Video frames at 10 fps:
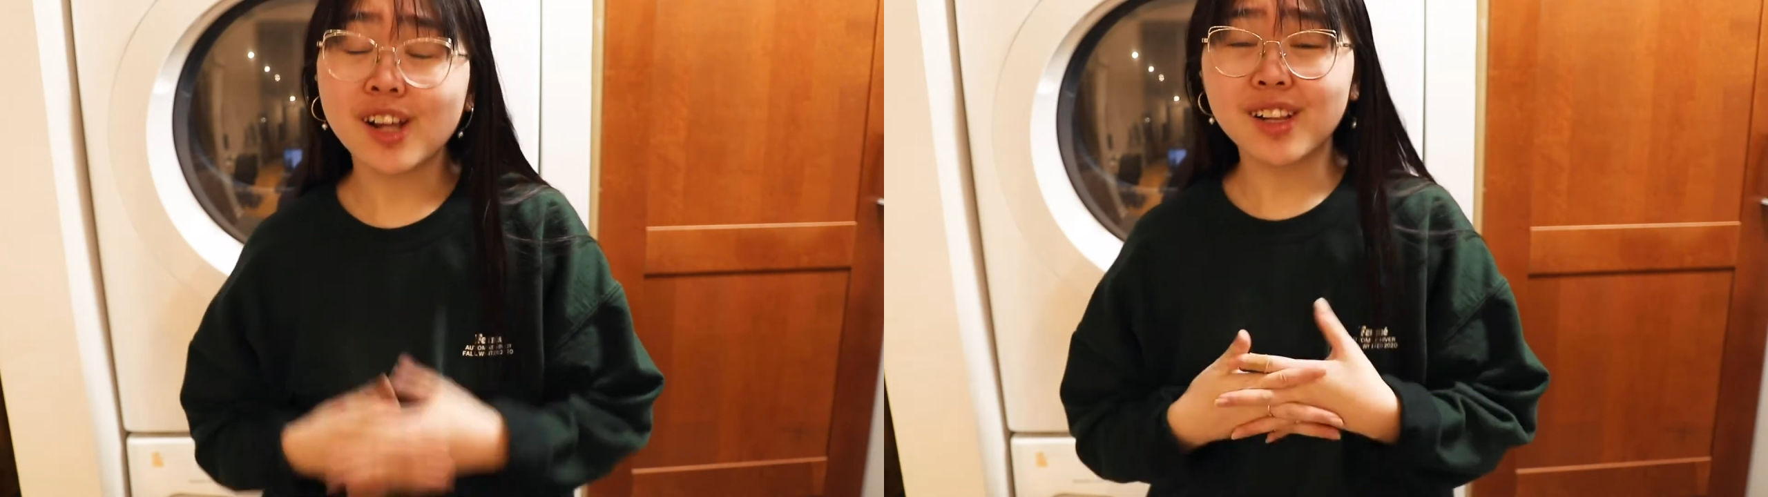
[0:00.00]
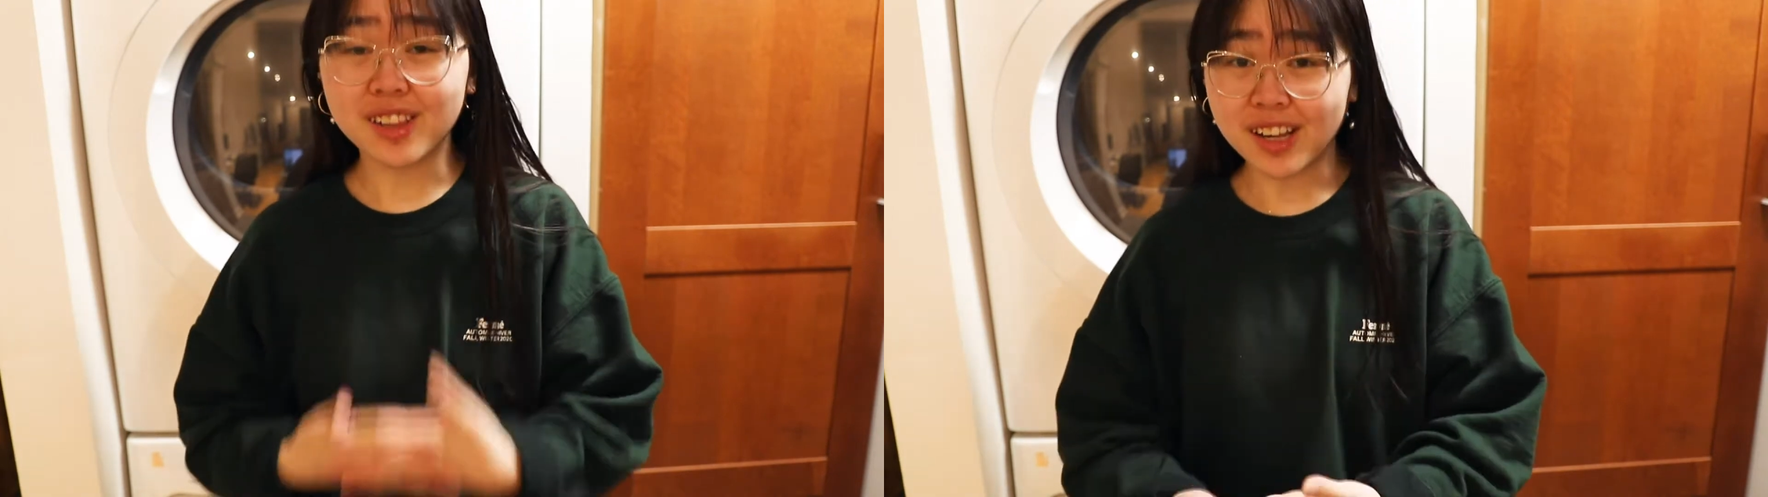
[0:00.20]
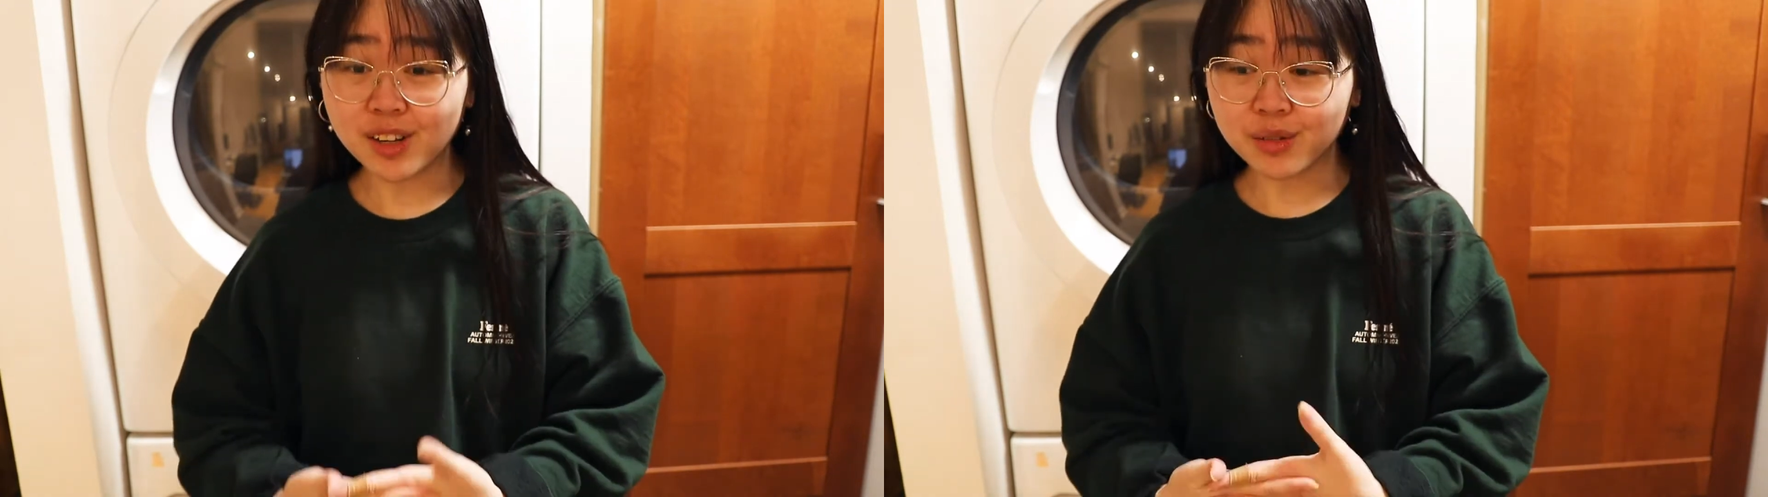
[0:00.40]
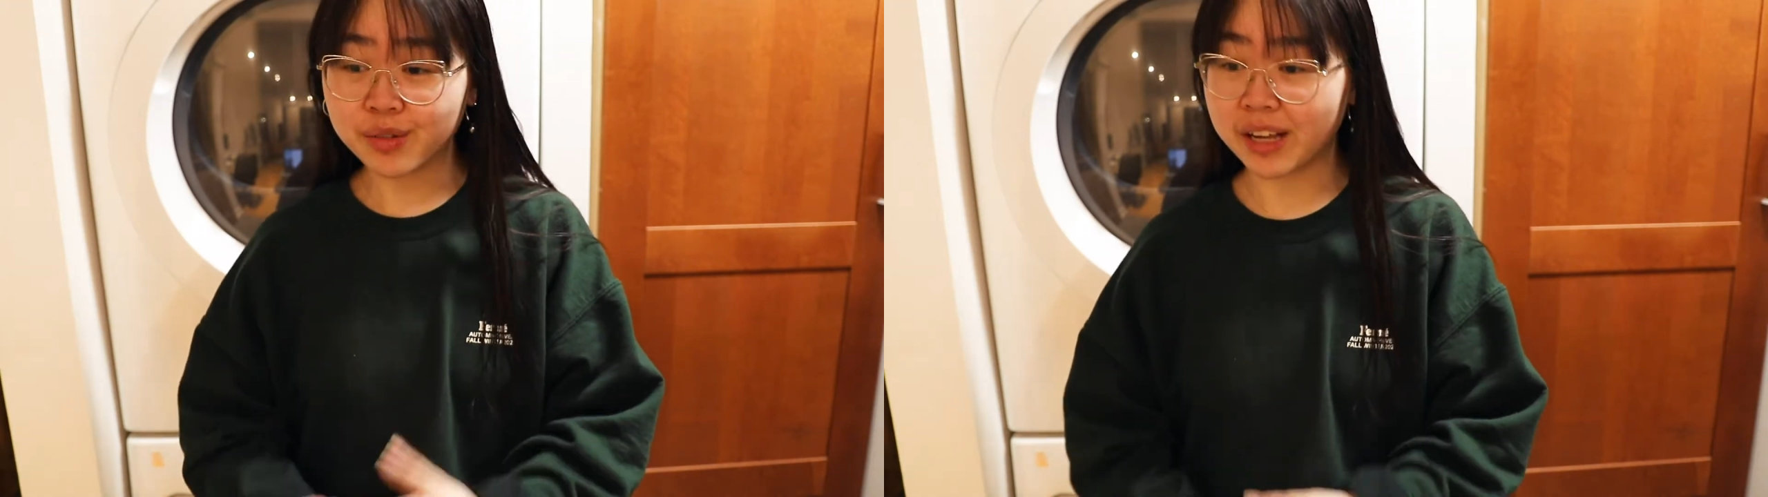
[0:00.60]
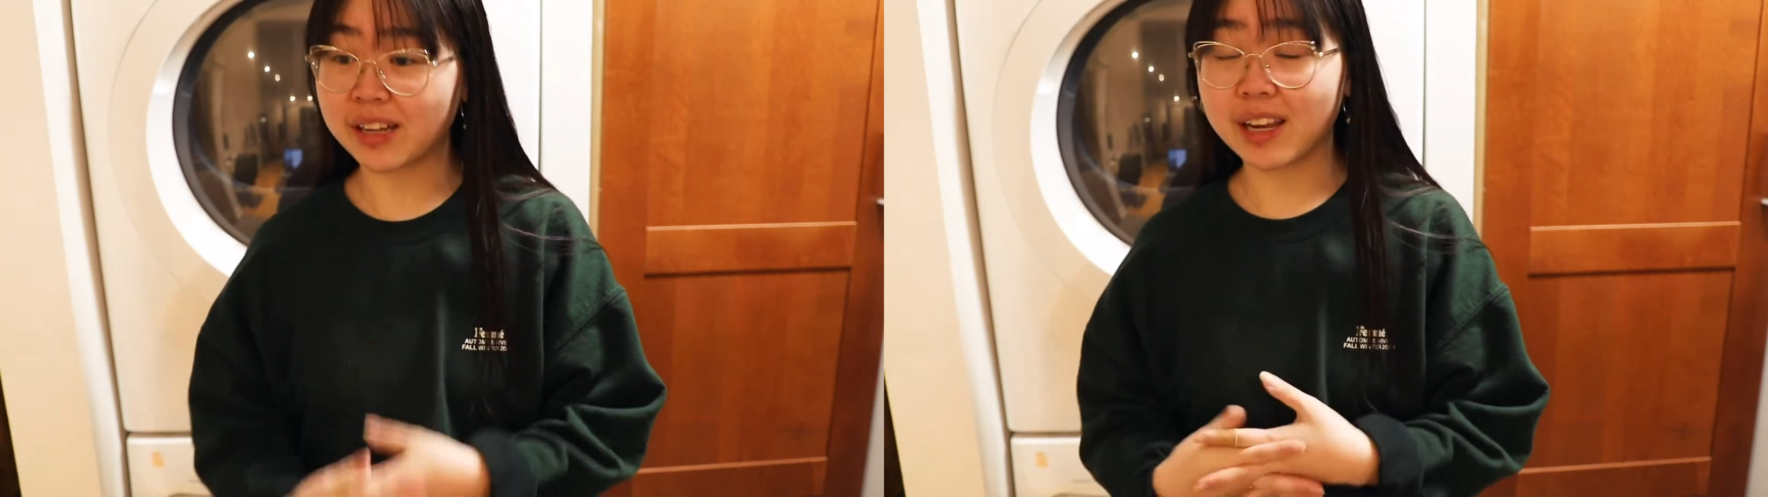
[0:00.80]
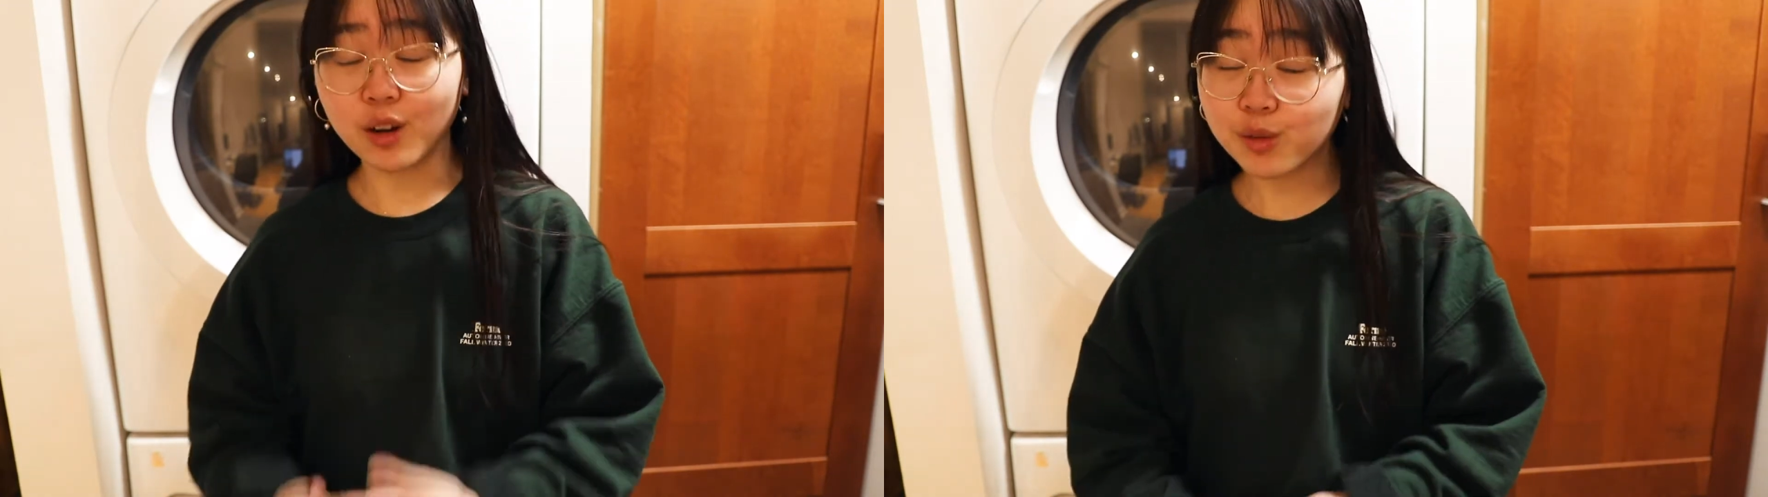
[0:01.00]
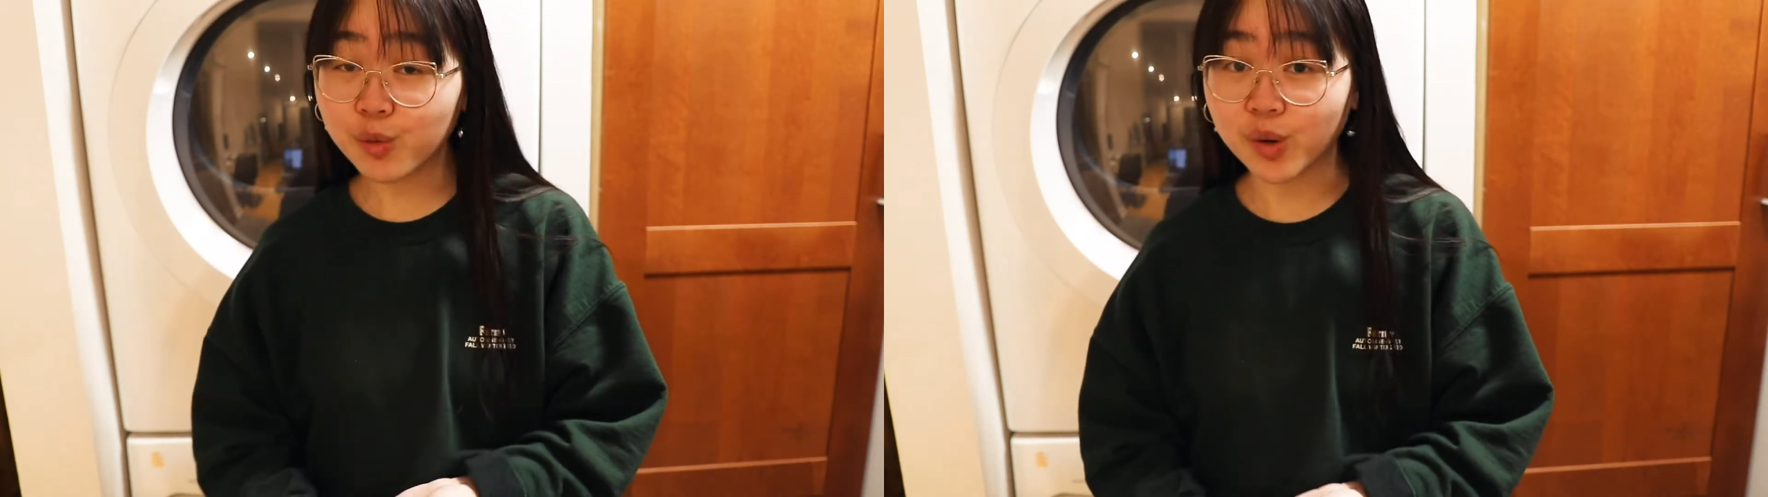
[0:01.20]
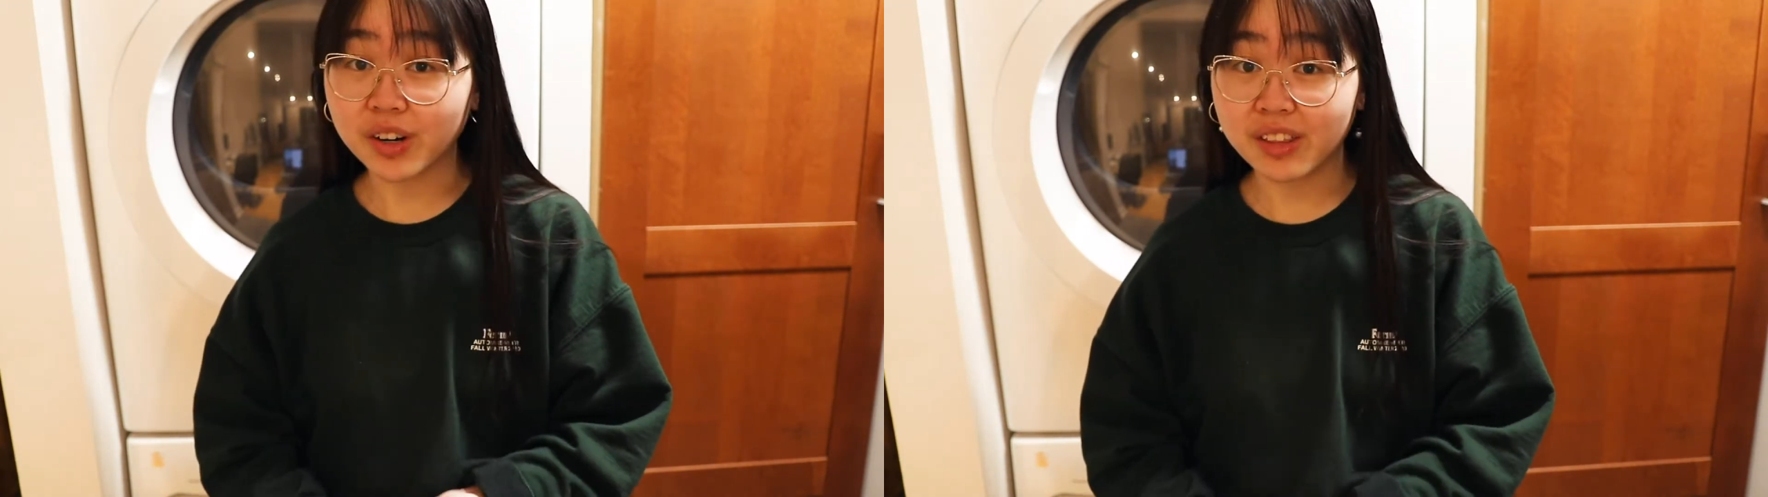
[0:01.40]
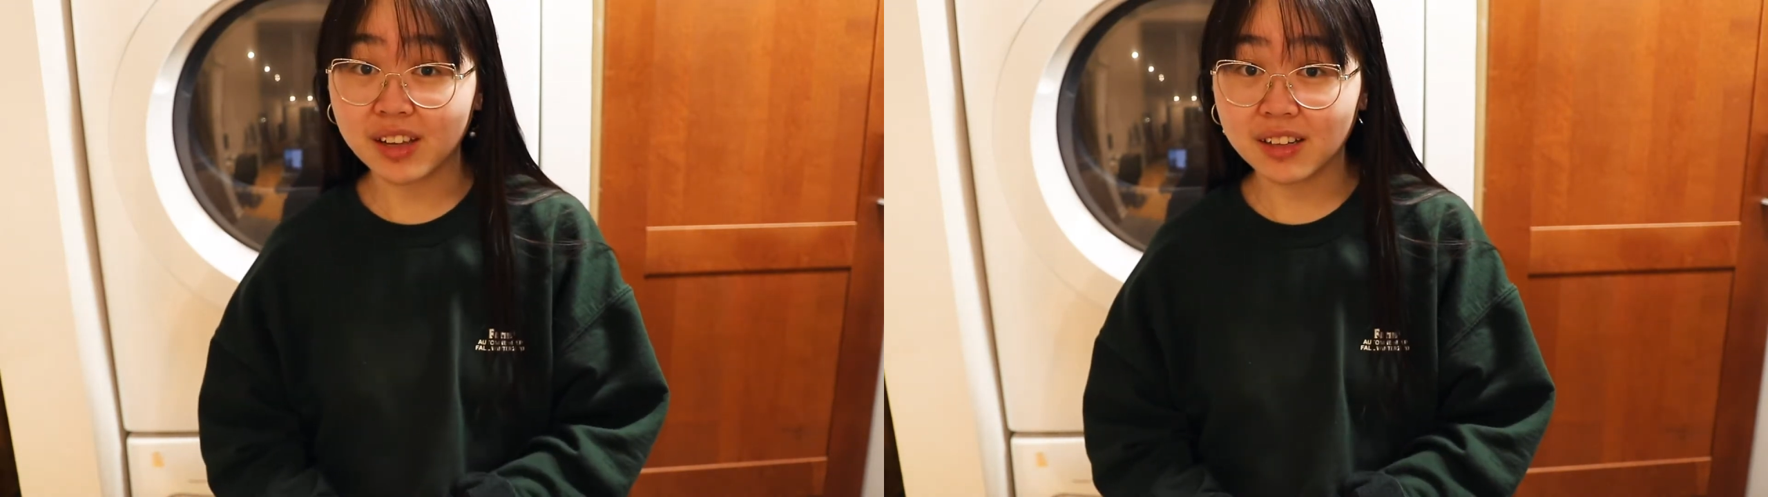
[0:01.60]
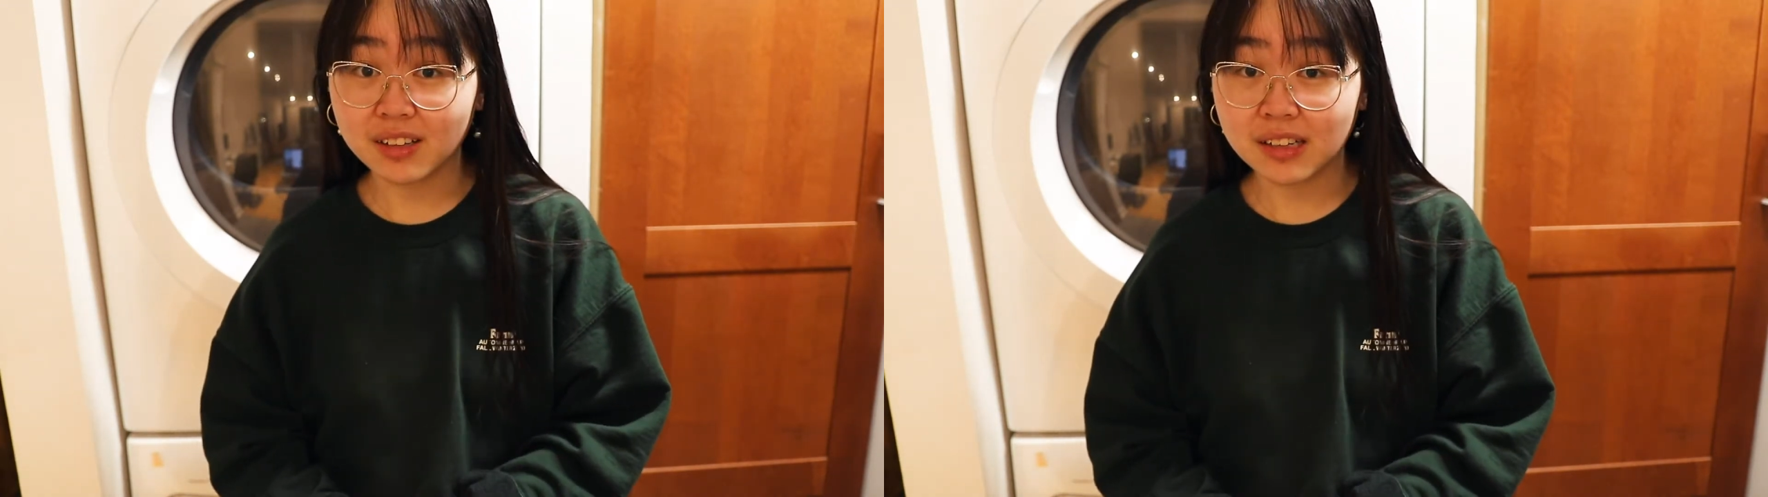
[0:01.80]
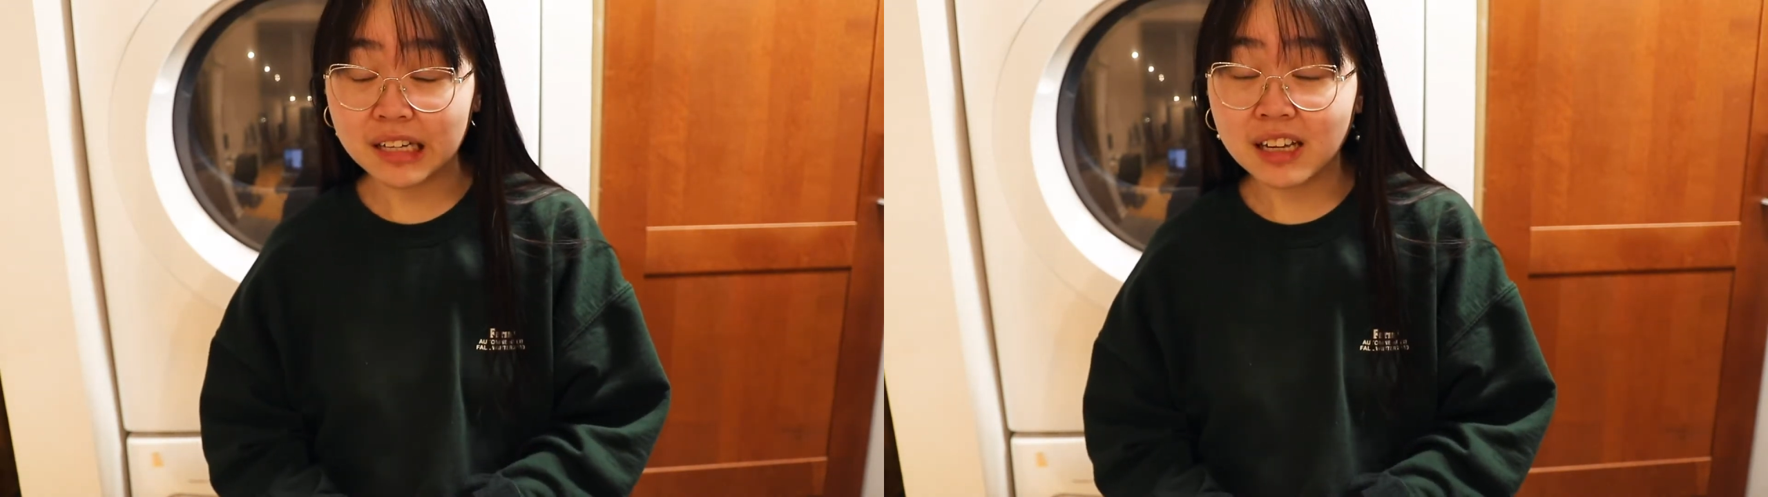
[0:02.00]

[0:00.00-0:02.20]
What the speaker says: loved and cared for than